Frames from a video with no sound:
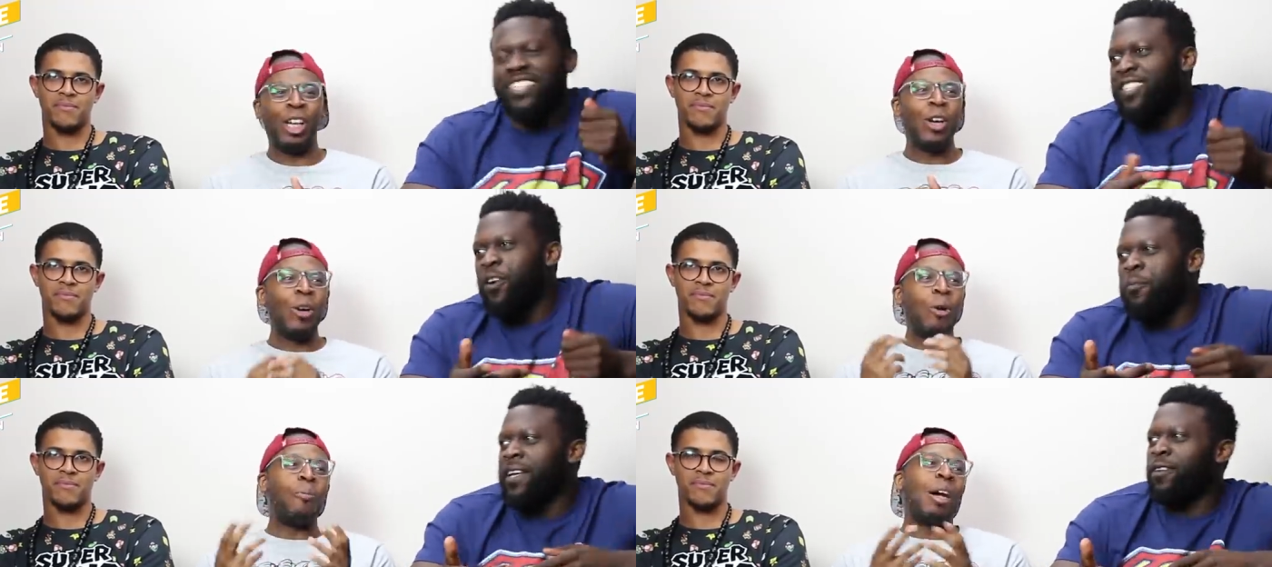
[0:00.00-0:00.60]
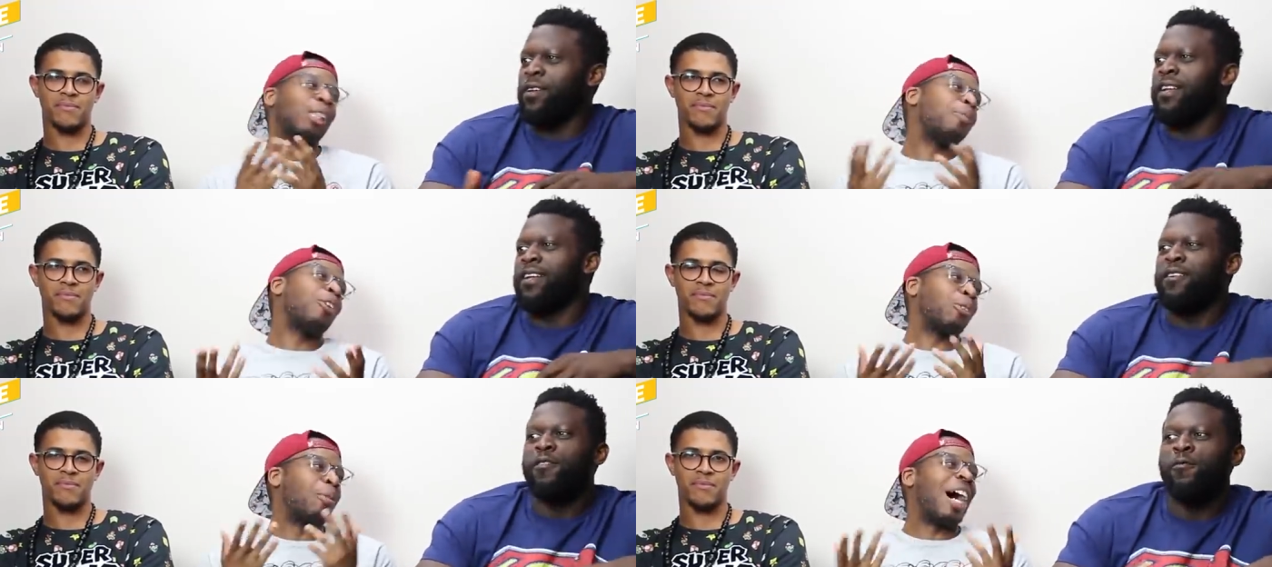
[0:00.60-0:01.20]
Speaker 1: like this don't make. Might as well have
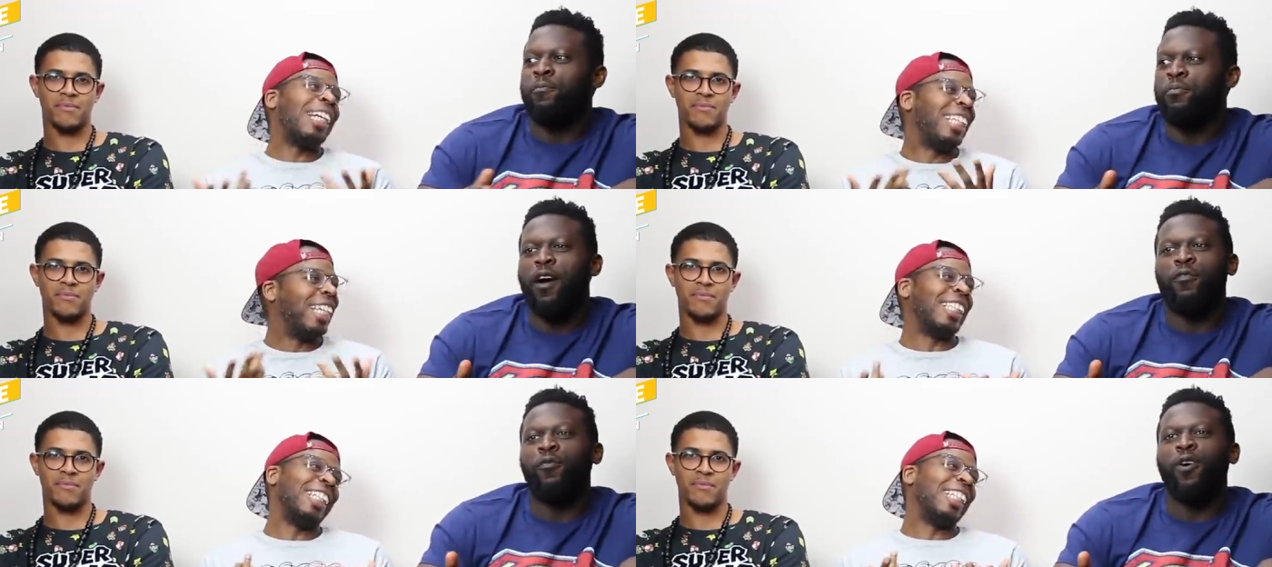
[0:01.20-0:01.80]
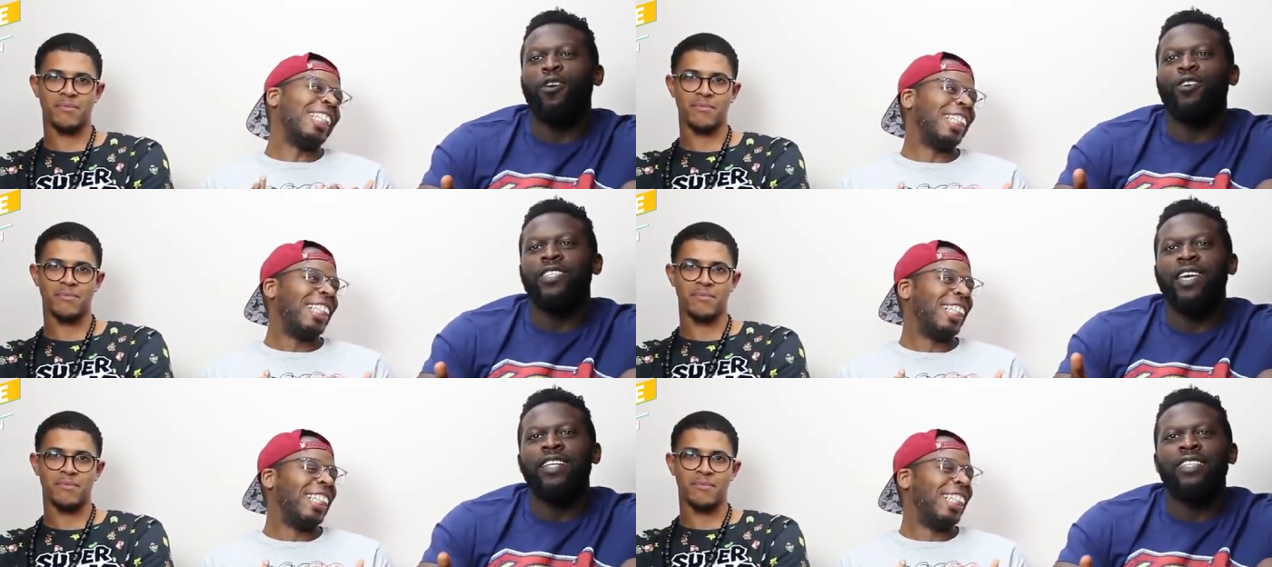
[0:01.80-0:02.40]
some ideas in it. What you're
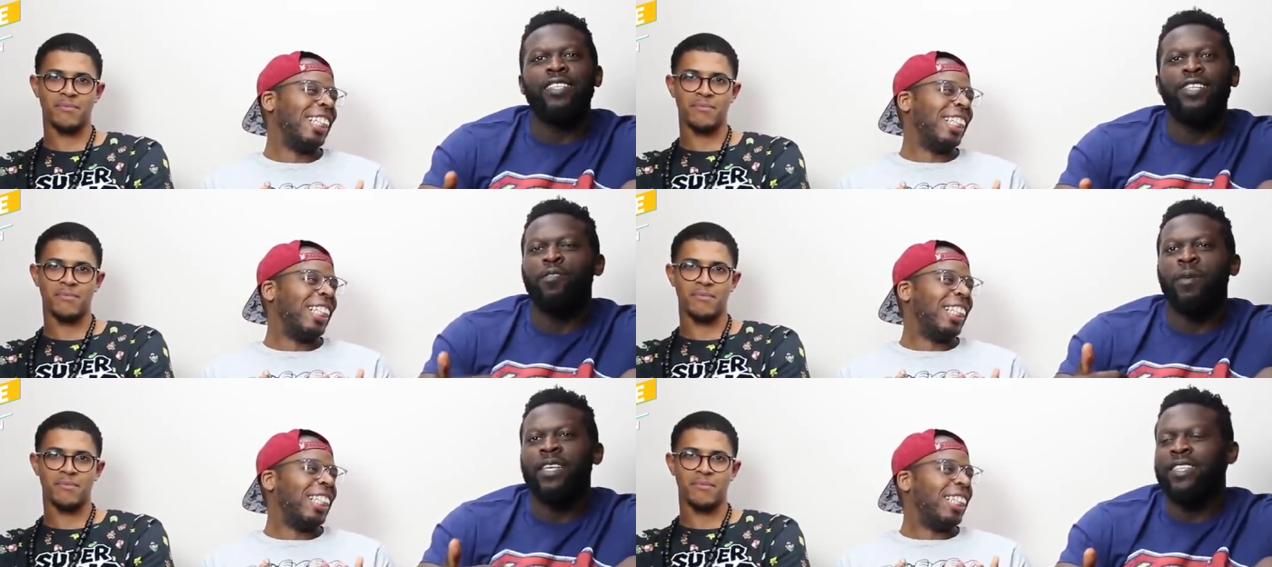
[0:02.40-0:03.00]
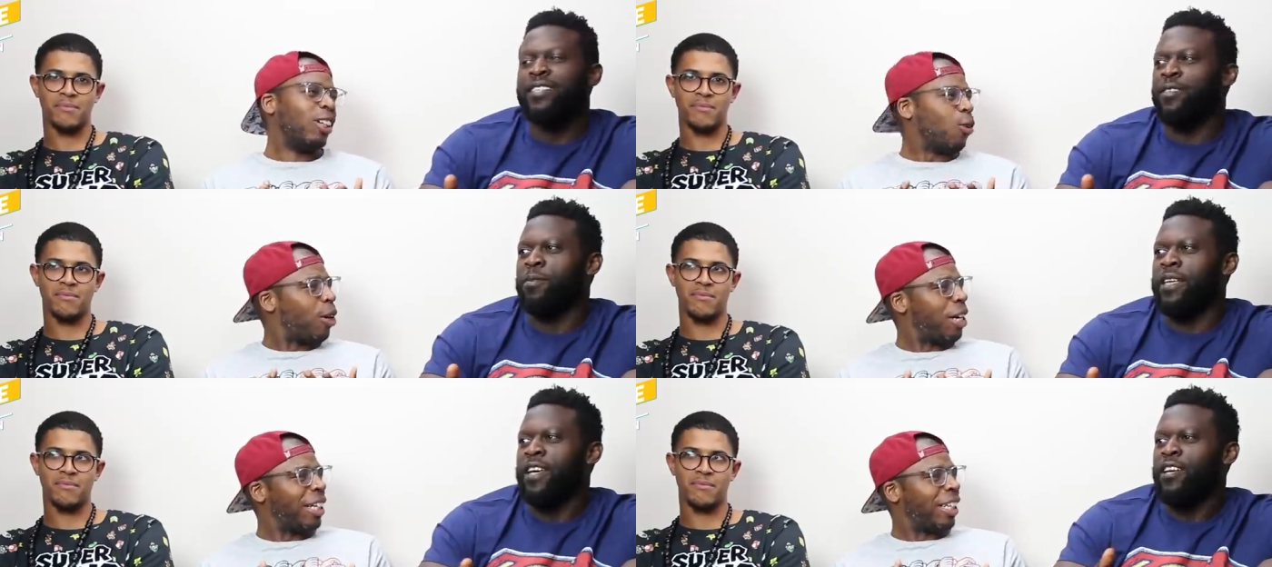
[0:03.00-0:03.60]
saying doesn't even make sense to what?
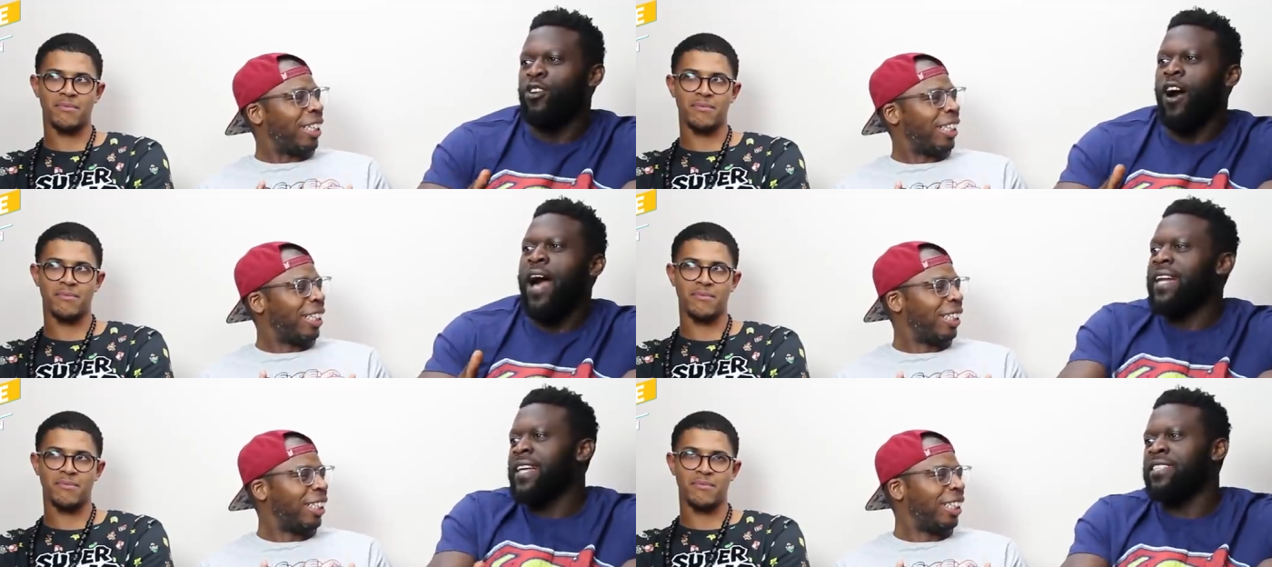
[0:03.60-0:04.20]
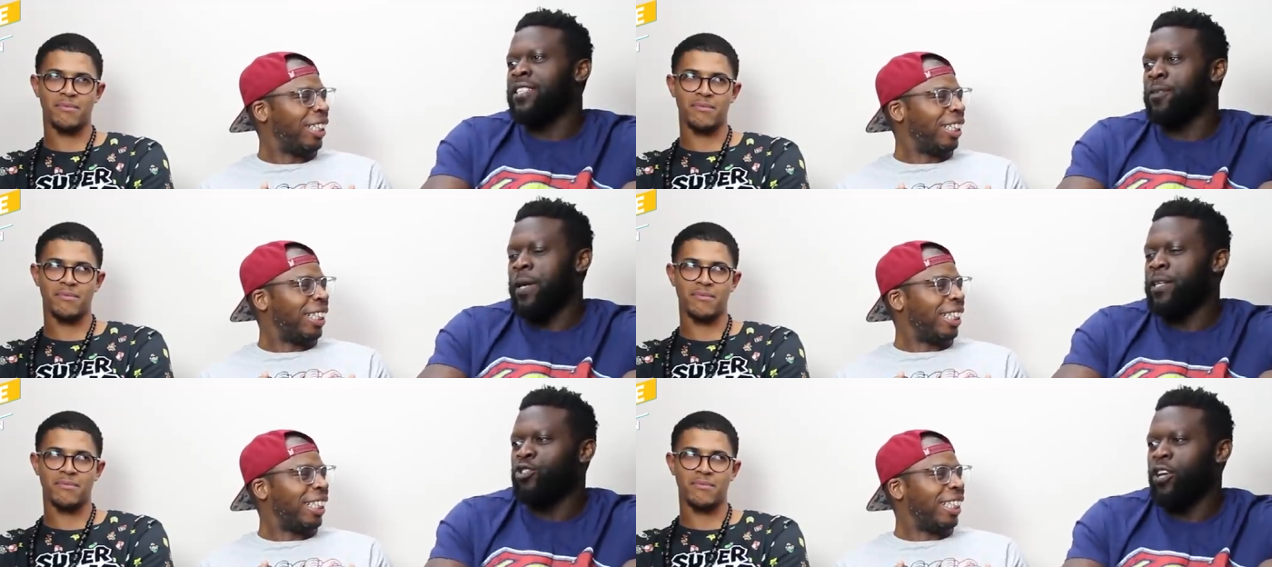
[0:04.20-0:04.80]
me. You're highly
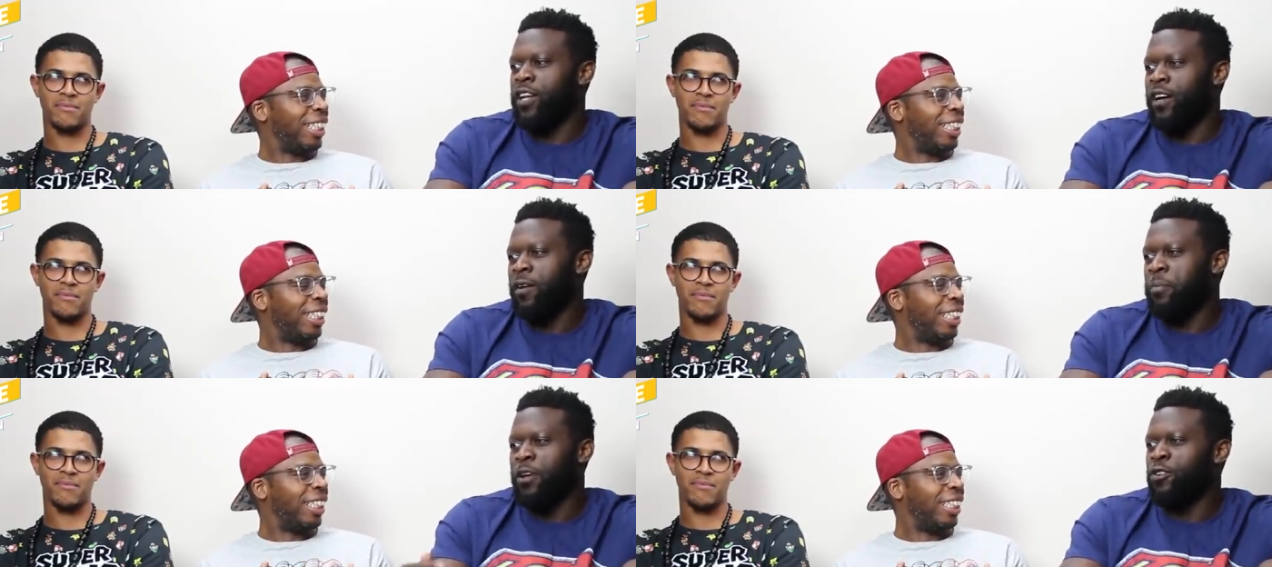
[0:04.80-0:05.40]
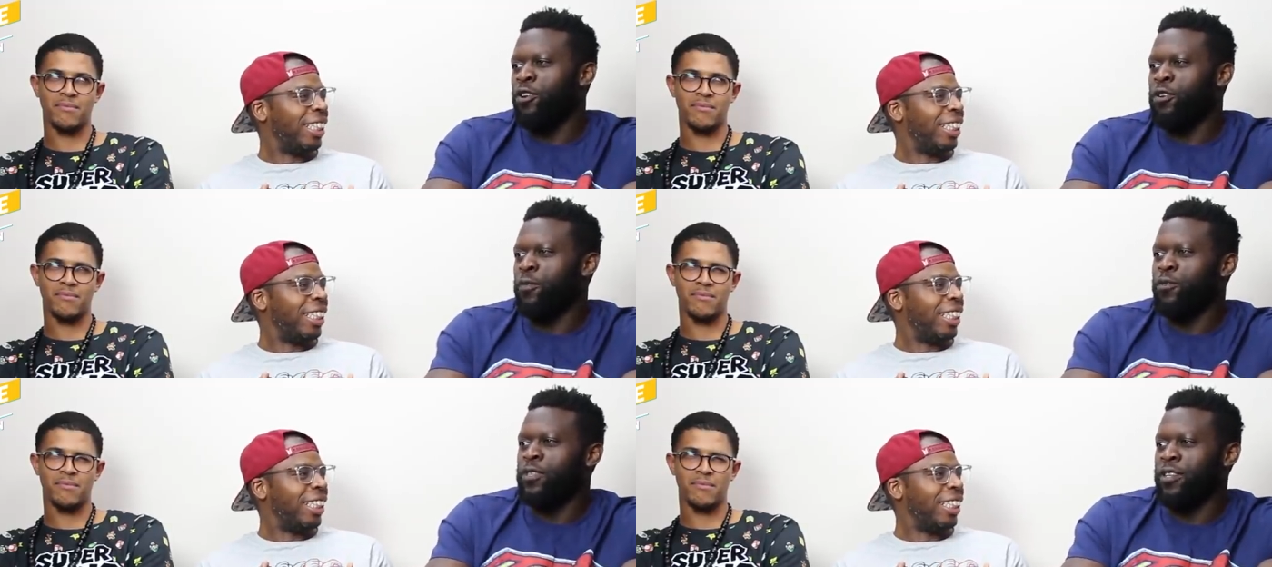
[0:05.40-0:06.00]
anticipating the trailer, but you're not looking
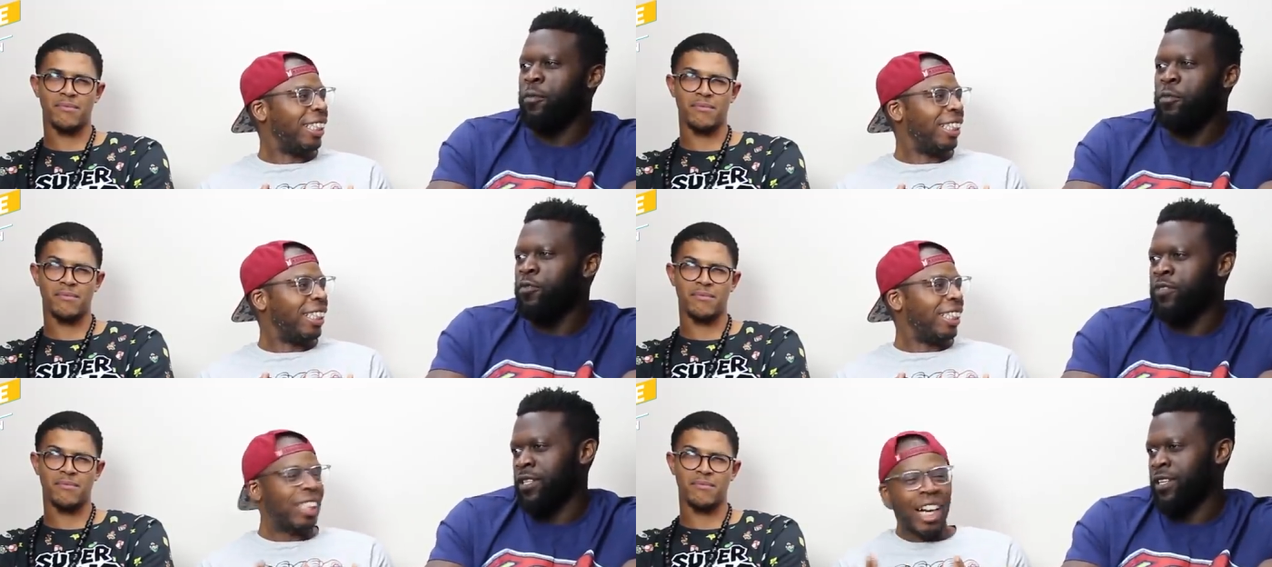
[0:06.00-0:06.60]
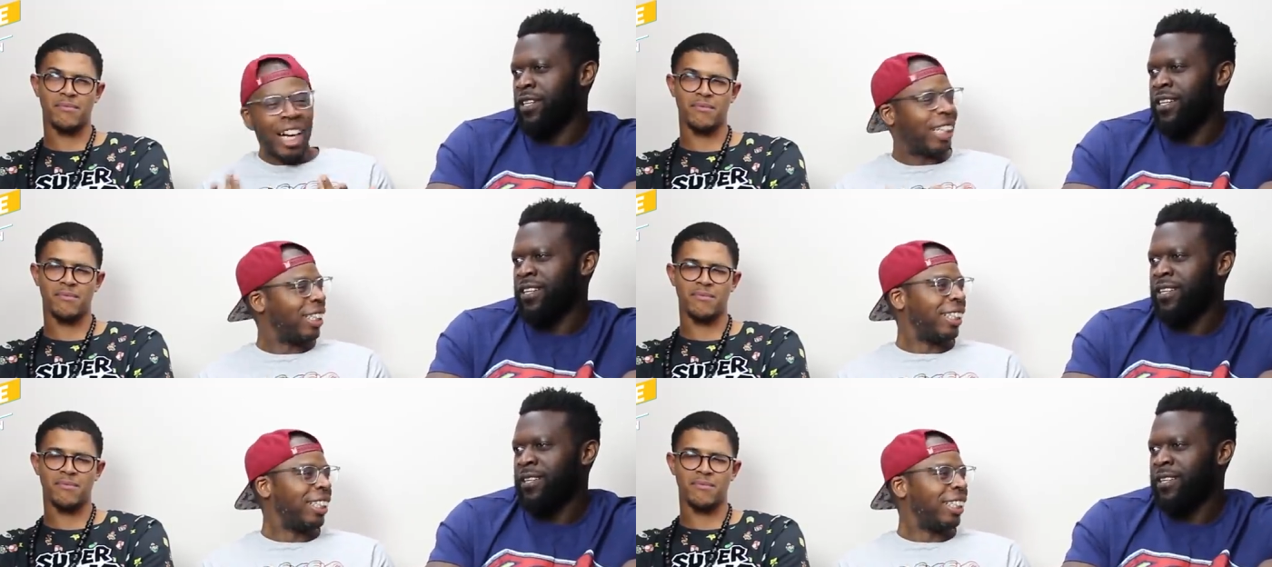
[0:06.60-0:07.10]
forward to the movie. No.